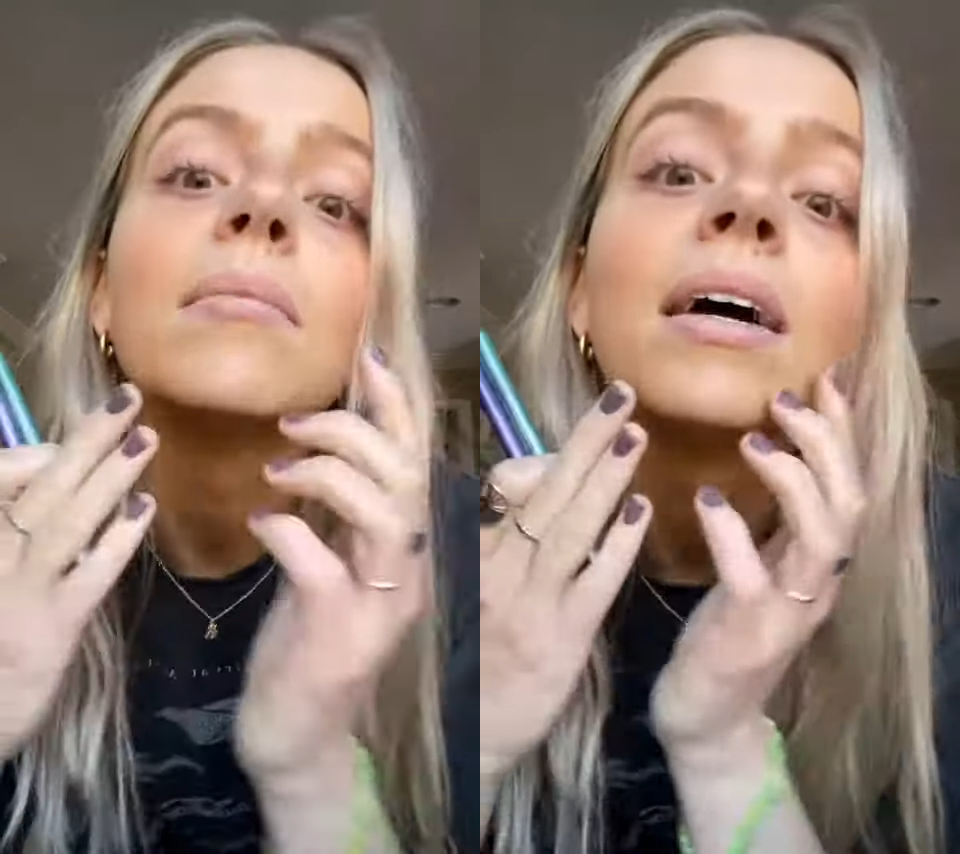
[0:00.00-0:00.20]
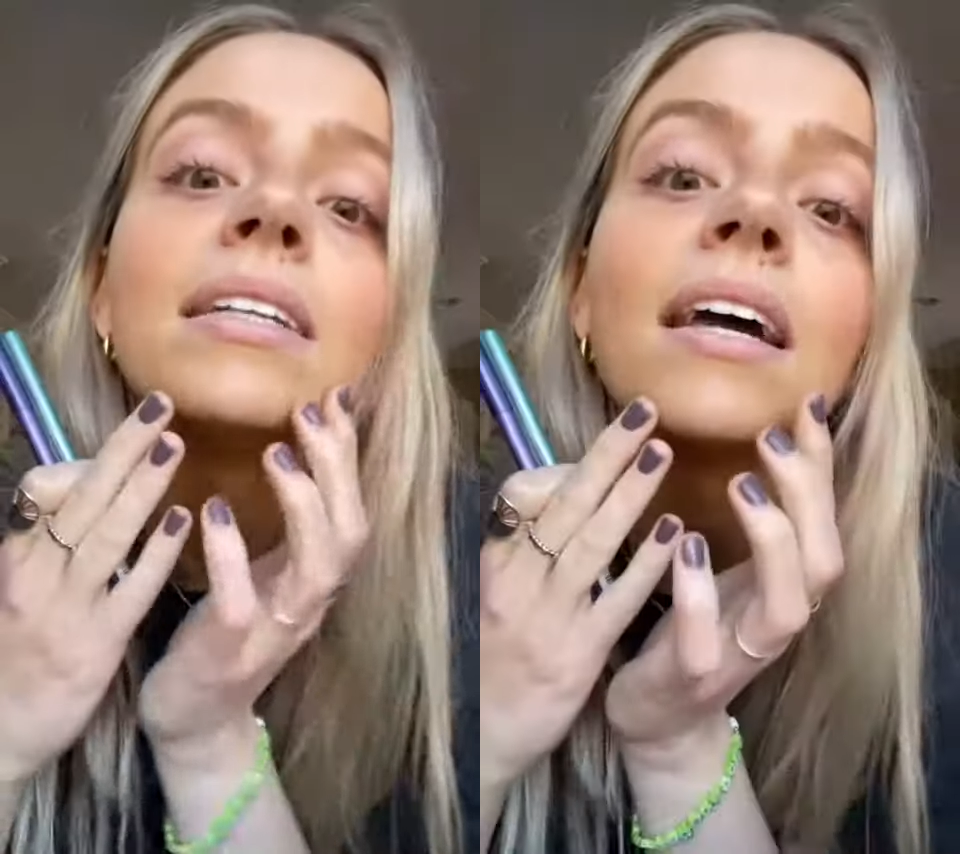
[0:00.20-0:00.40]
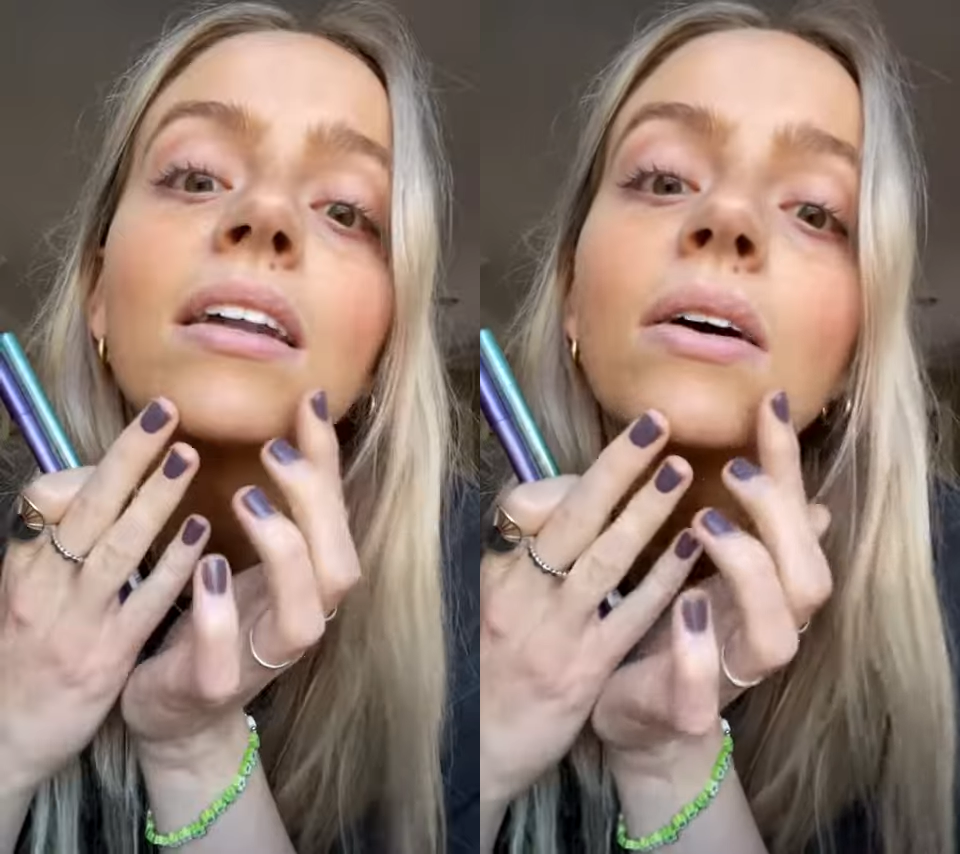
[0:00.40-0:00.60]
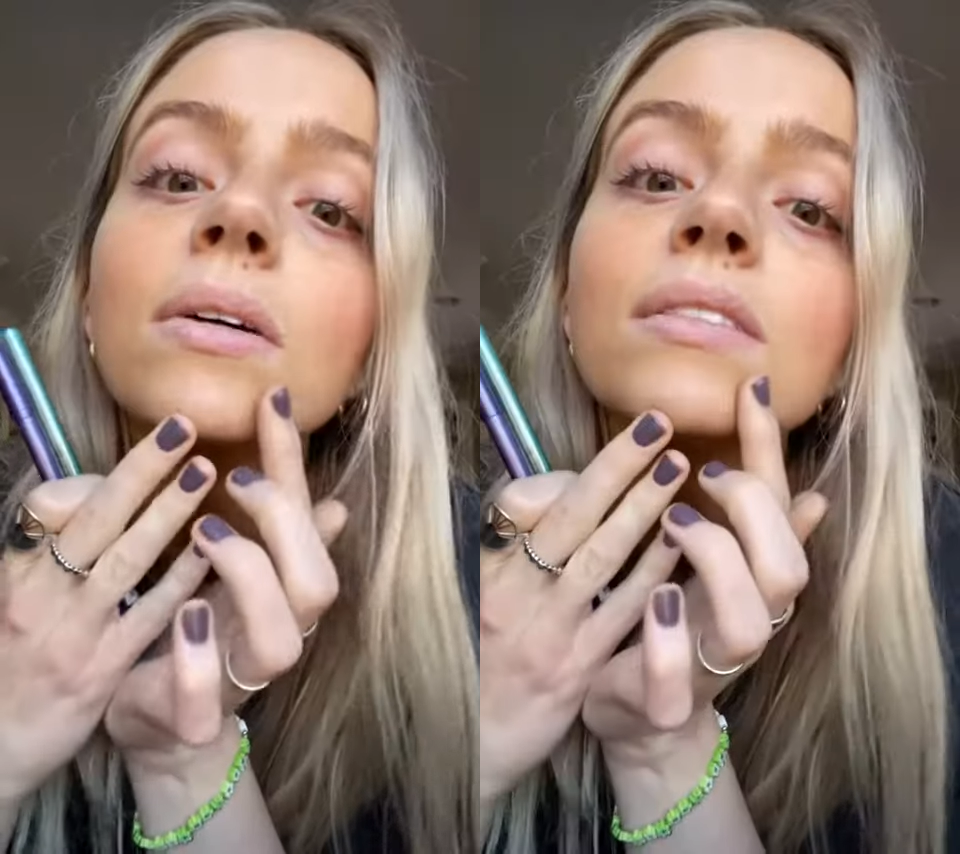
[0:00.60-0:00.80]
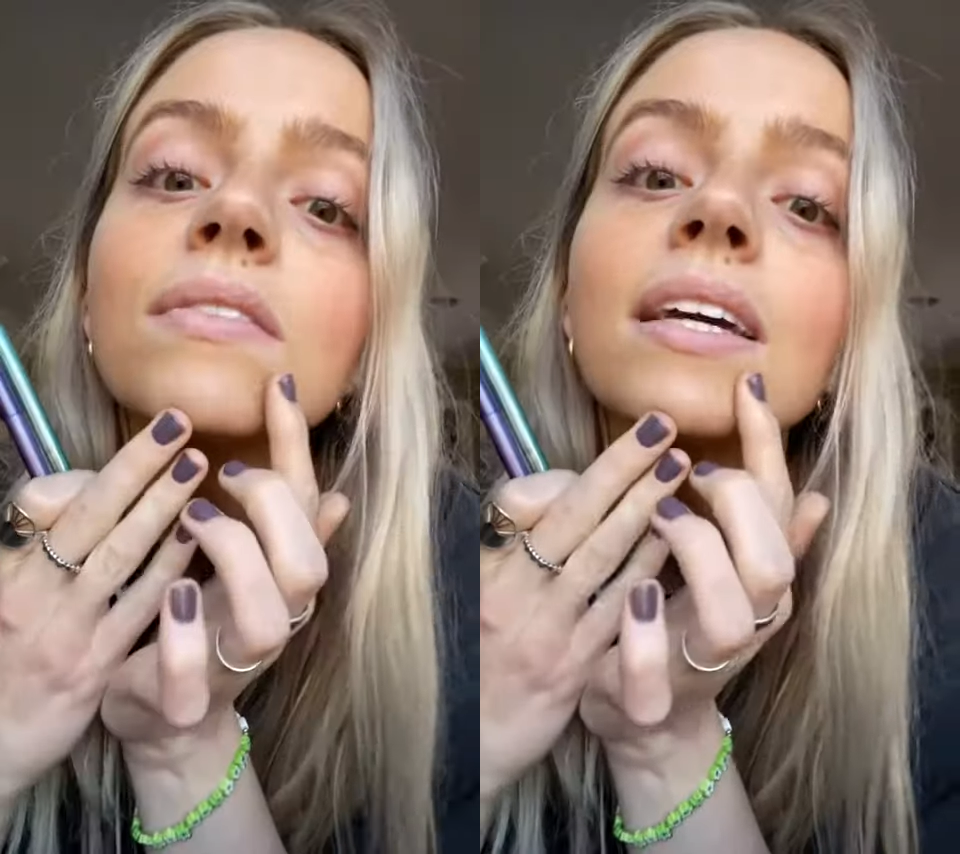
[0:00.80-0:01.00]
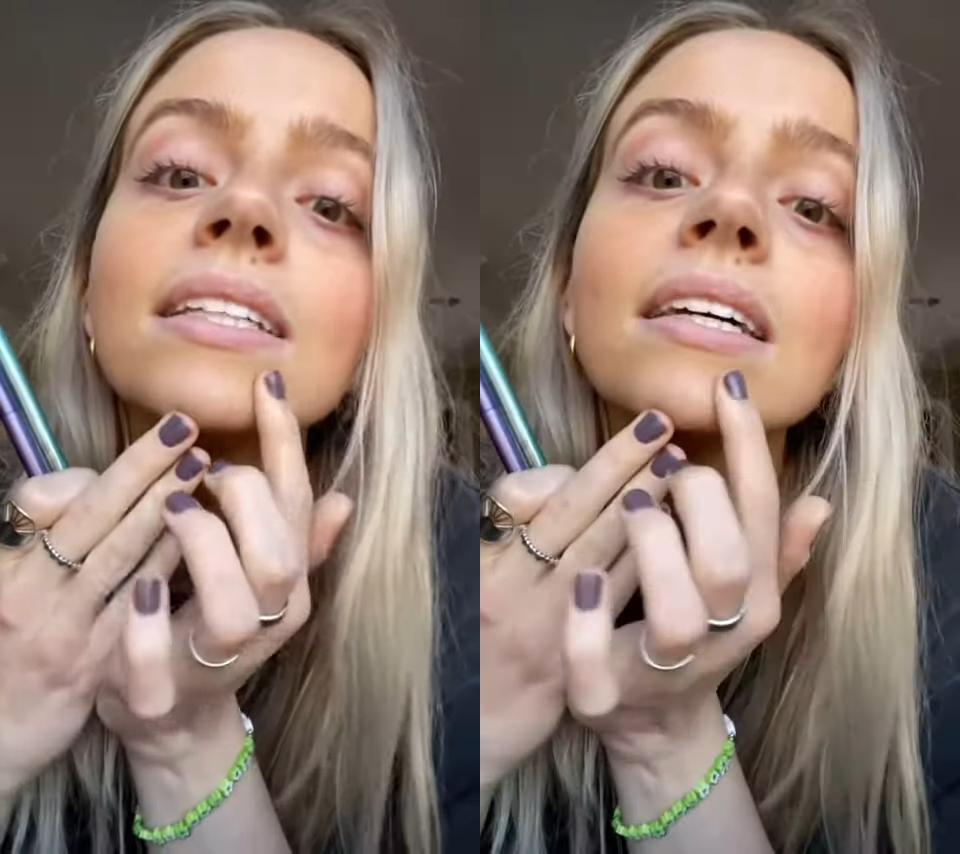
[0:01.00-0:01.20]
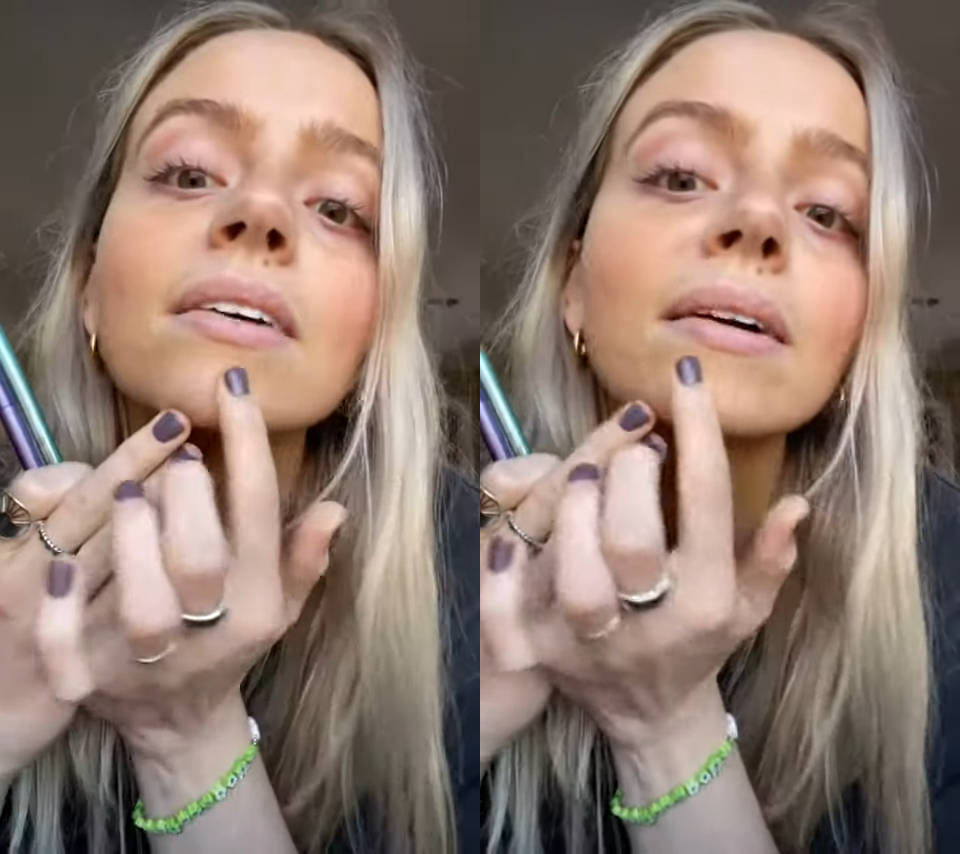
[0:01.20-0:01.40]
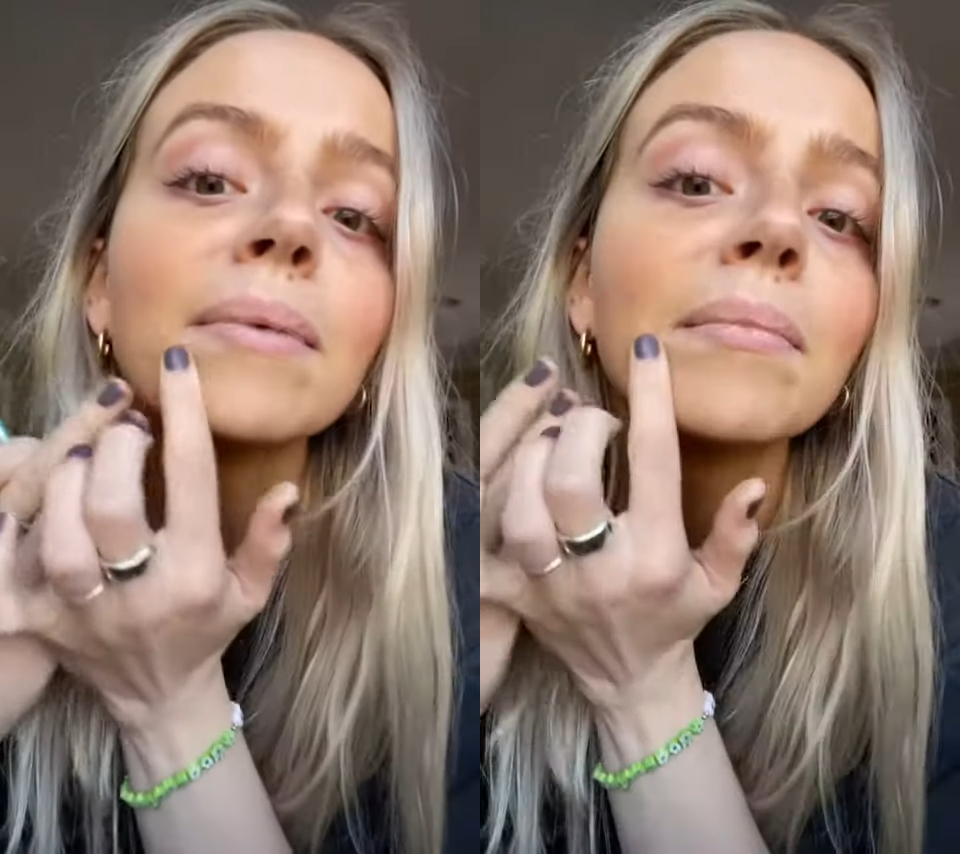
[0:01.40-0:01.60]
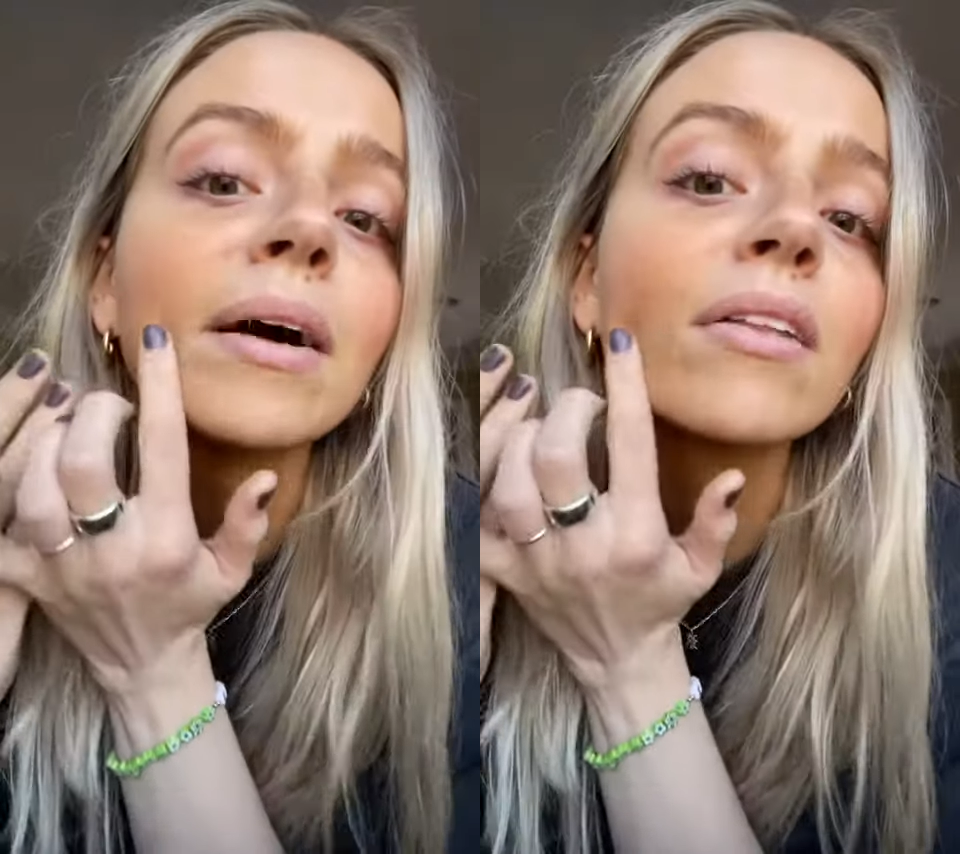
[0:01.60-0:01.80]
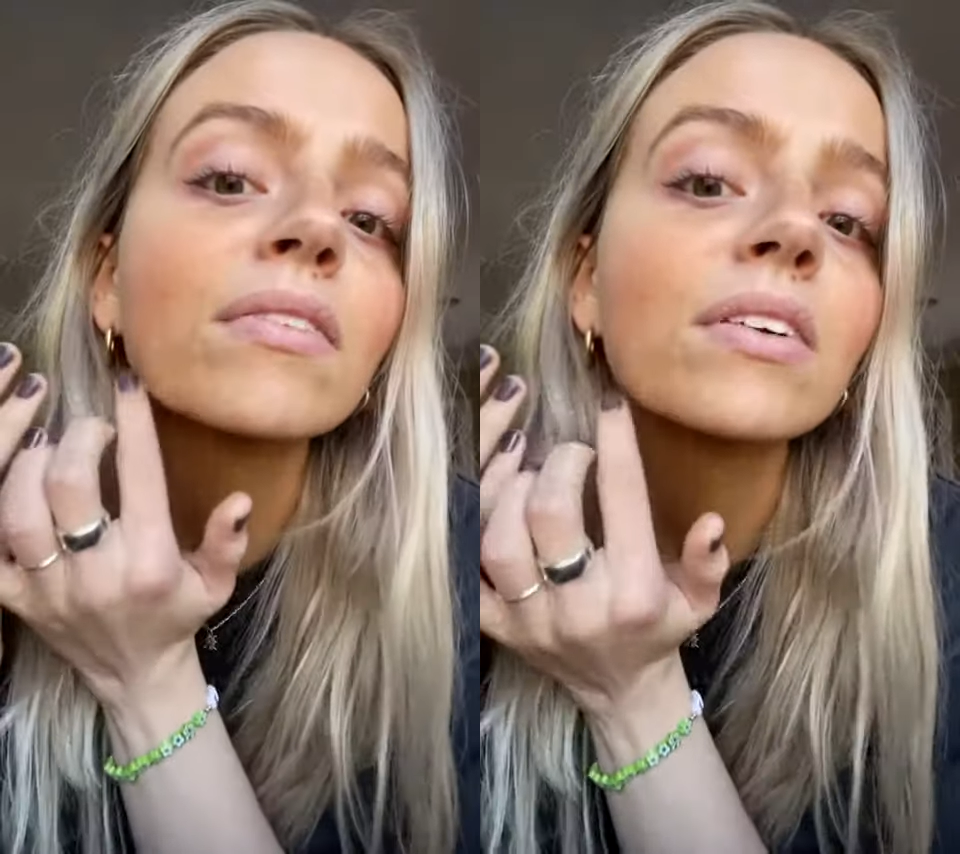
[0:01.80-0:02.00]
My tan always fades like around my
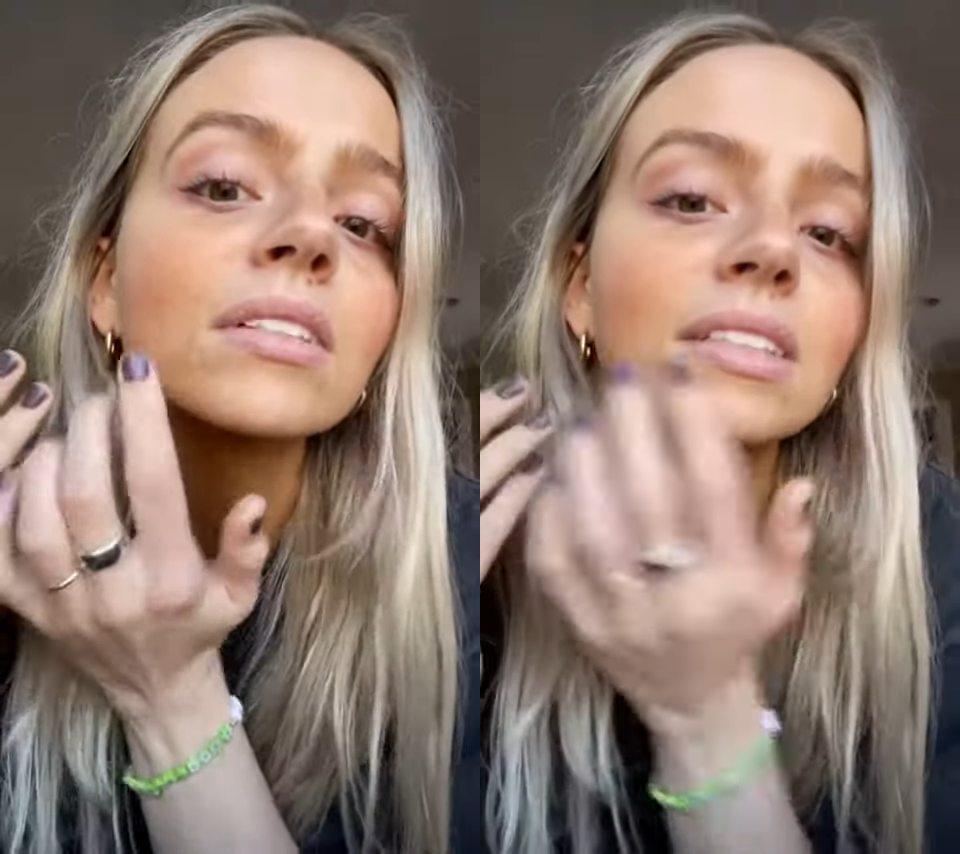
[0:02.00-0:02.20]
mouth first